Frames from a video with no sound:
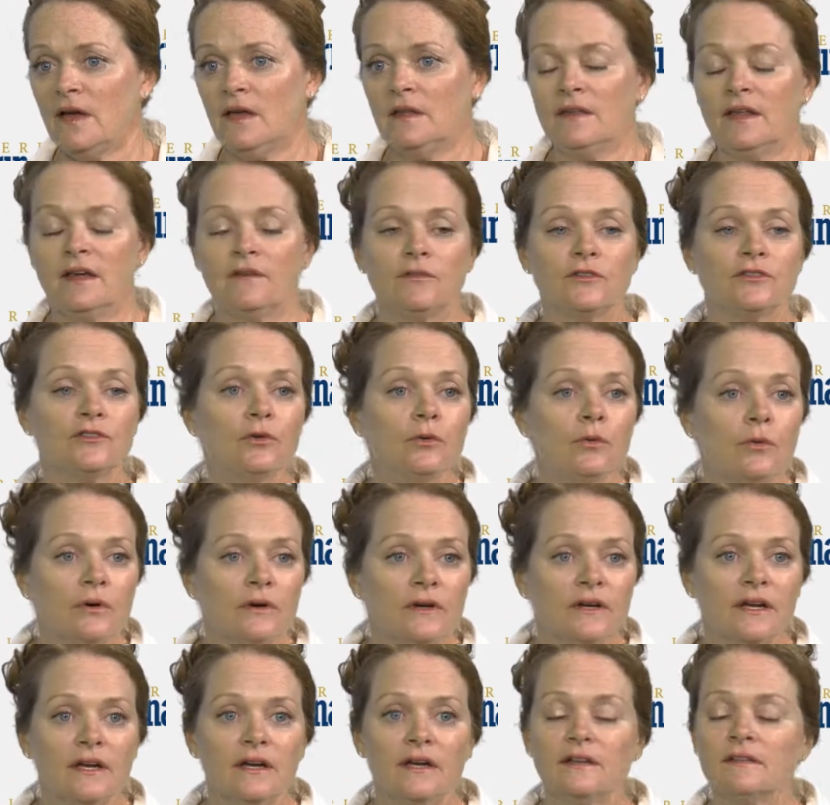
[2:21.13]
They have a
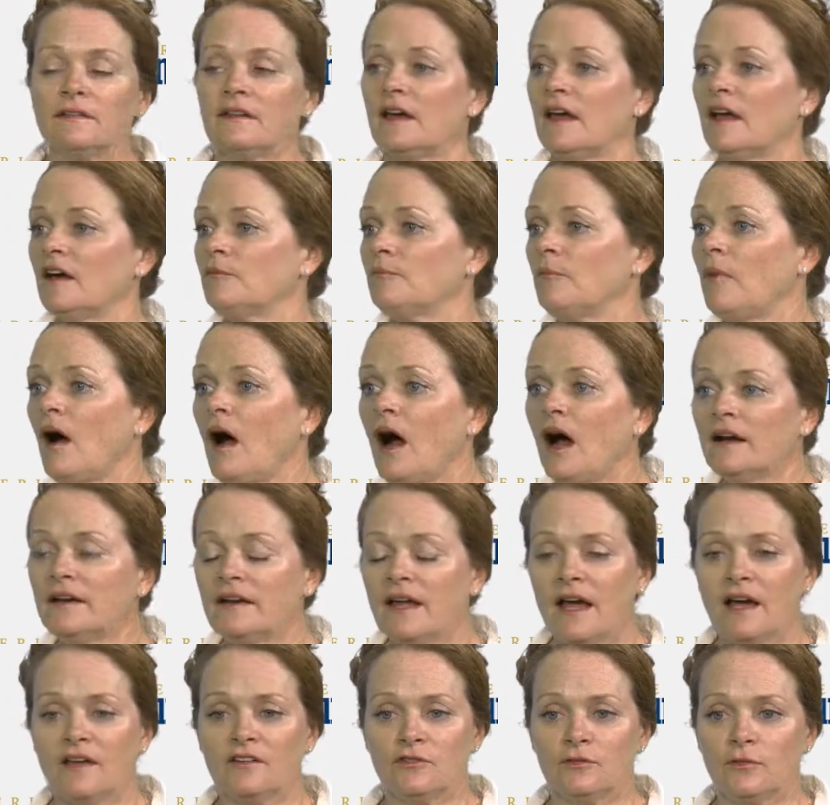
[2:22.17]
toolkit, they have
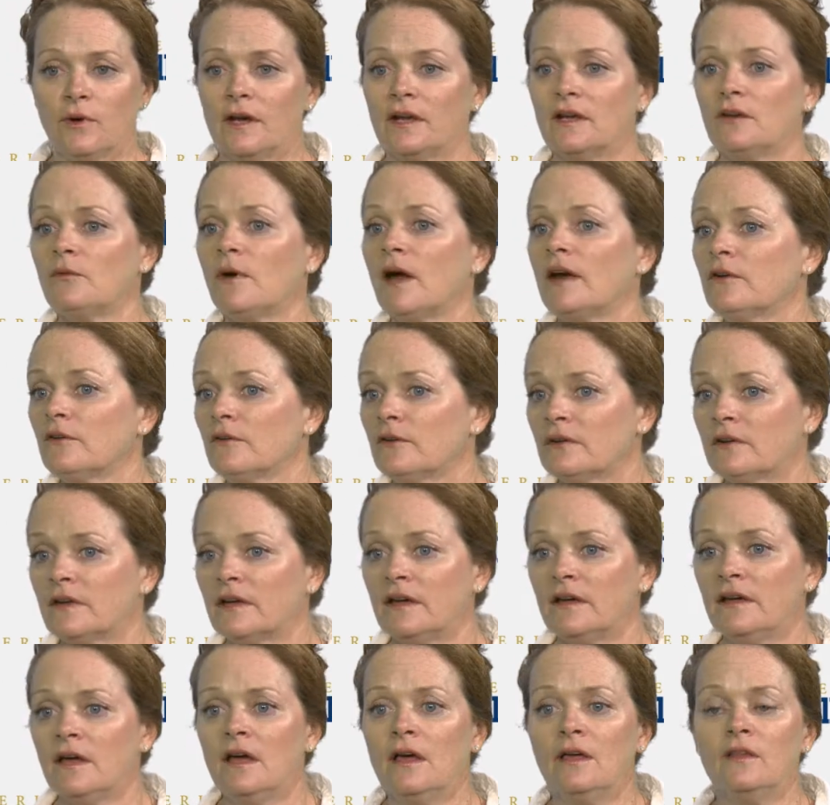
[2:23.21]
podcasts running
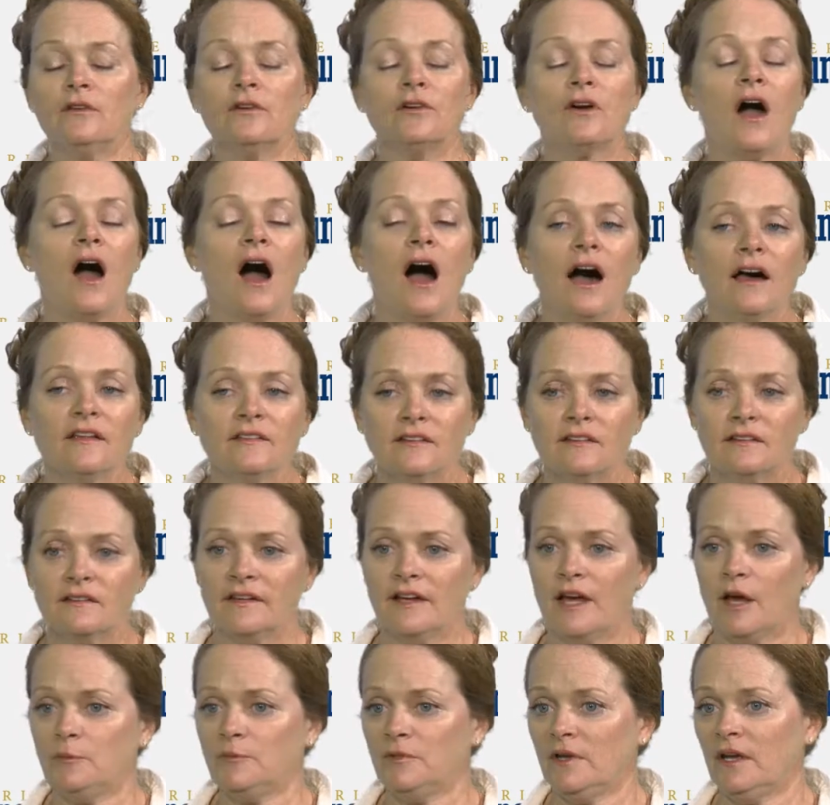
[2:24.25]
regularly. They're
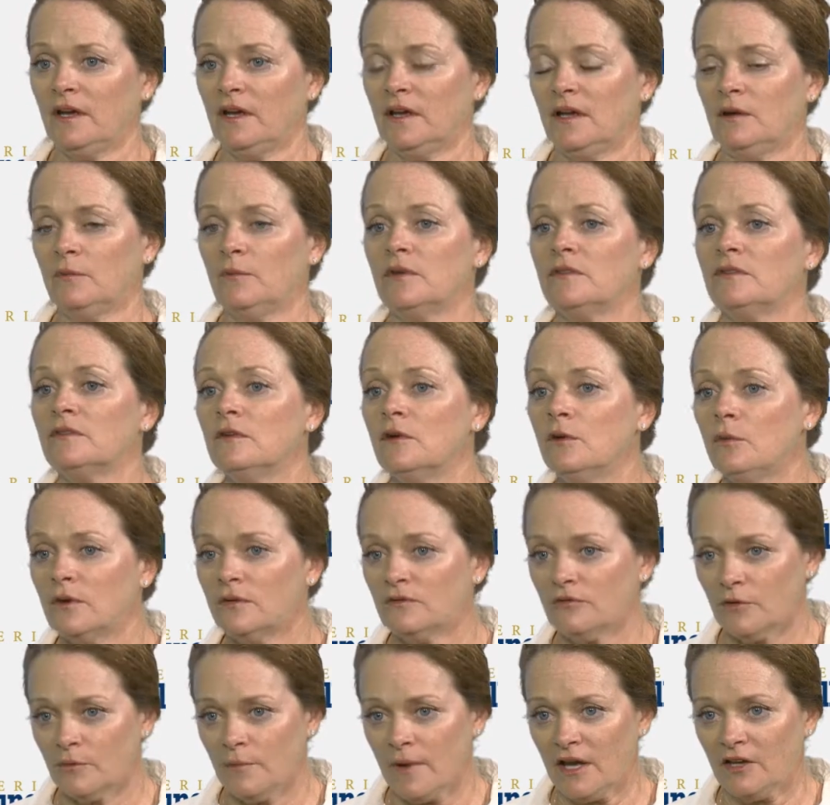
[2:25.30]
constantly updating it with new
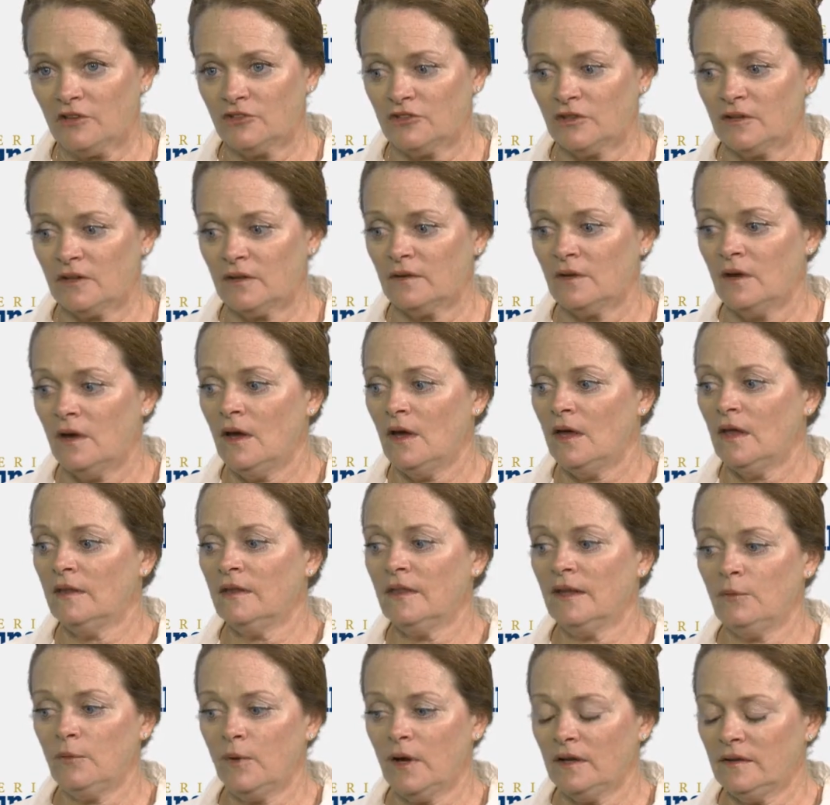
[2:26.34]
information.
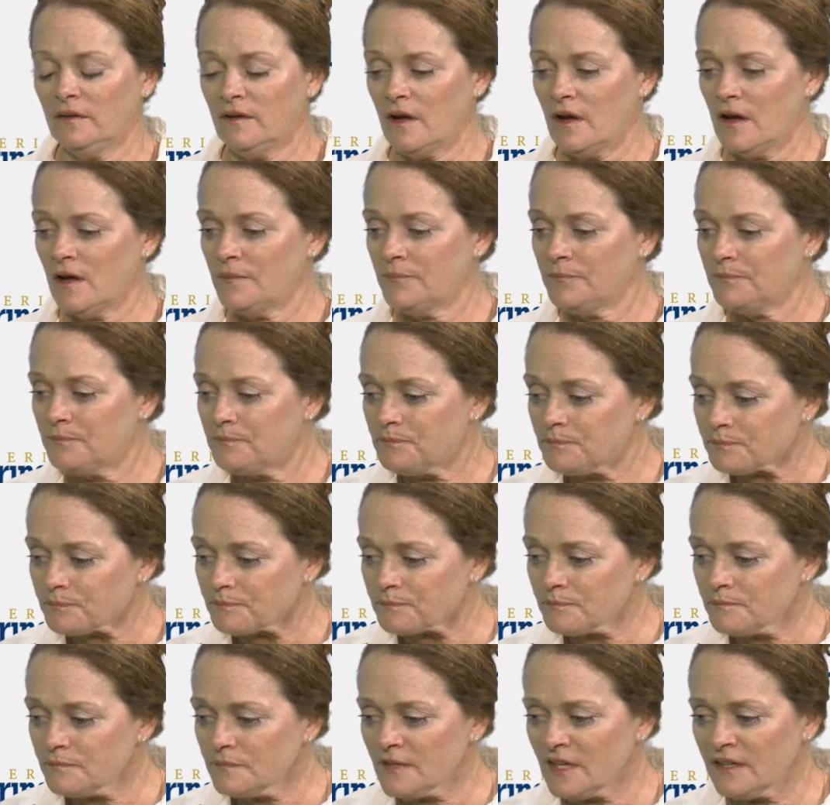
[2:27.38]
They
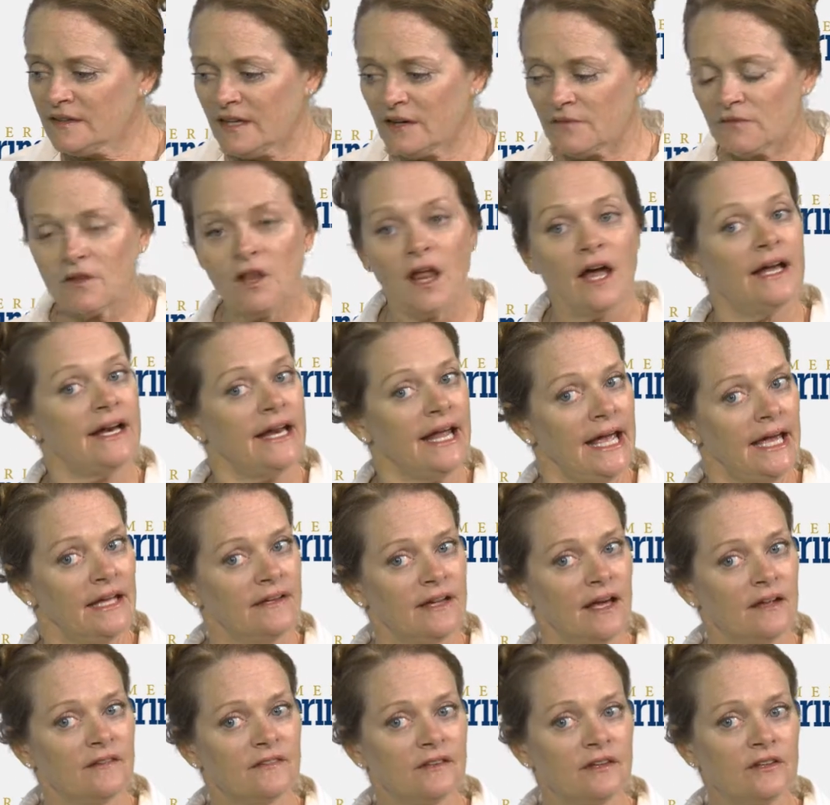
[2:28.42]
have client
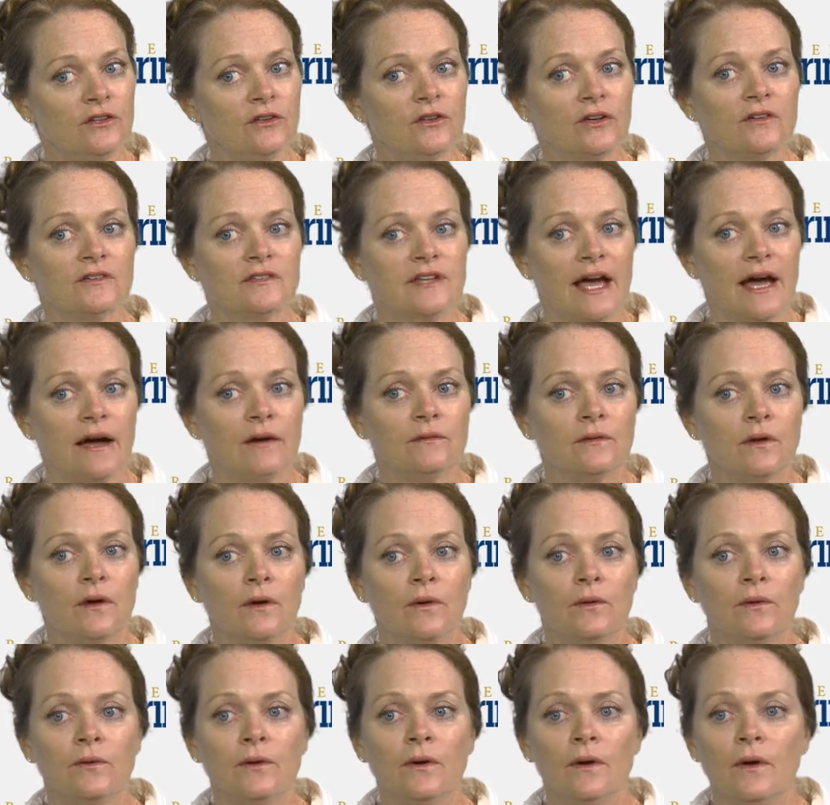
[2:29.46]
handouts that you can
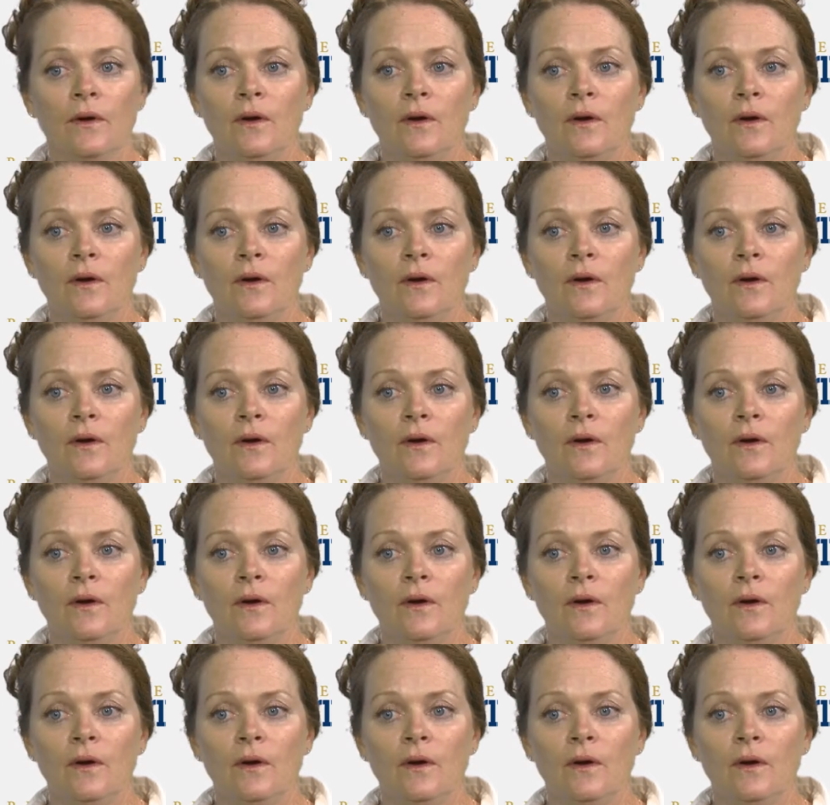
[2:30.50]
download.